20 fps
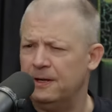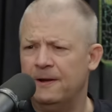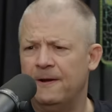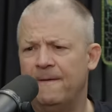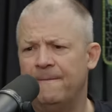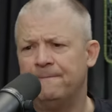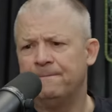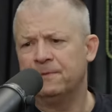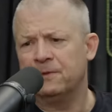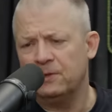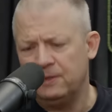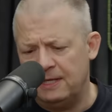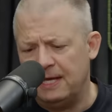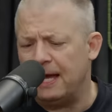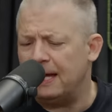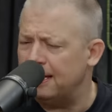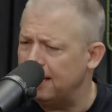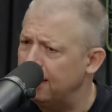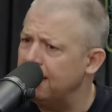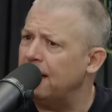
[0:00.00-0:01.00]
Love Jeselnik.
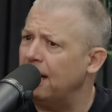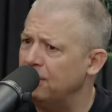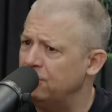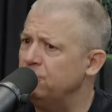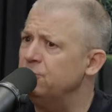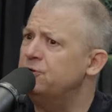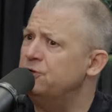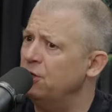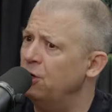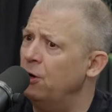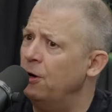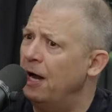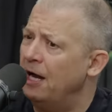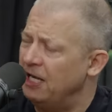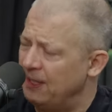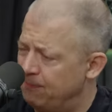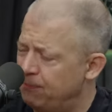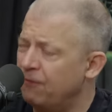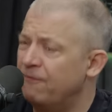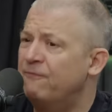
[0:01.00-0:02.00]
Yeah, yeah, yeah. I do too.
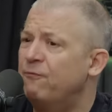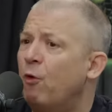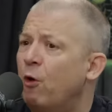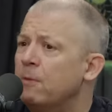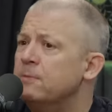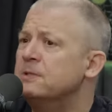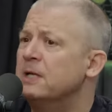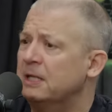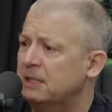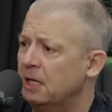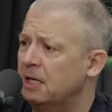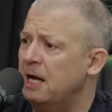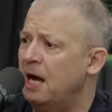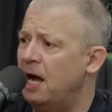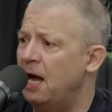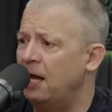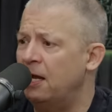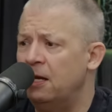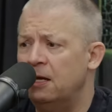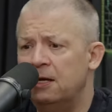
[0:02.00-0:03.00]
And he performs like a
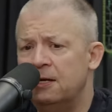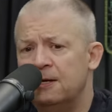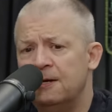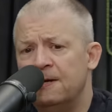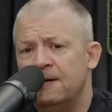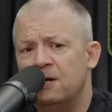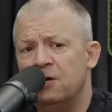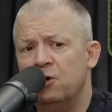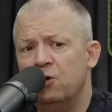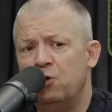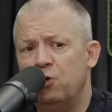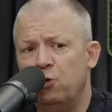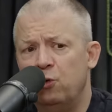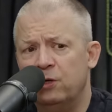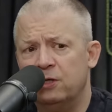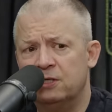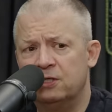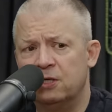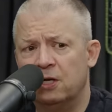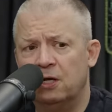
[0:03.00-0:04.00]
guy
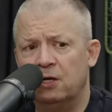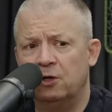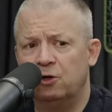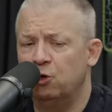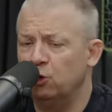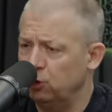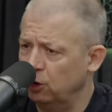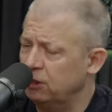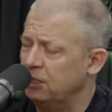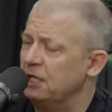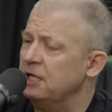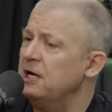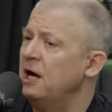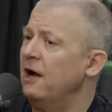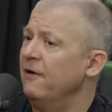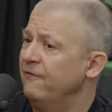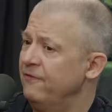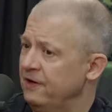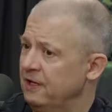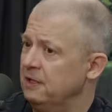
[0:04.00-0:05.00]
who is a good looking,
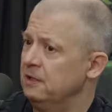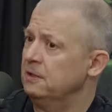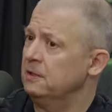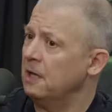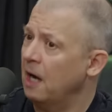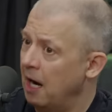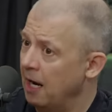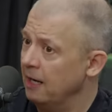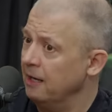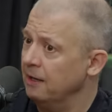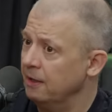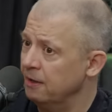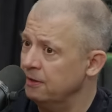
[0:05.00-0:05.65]
confident guy.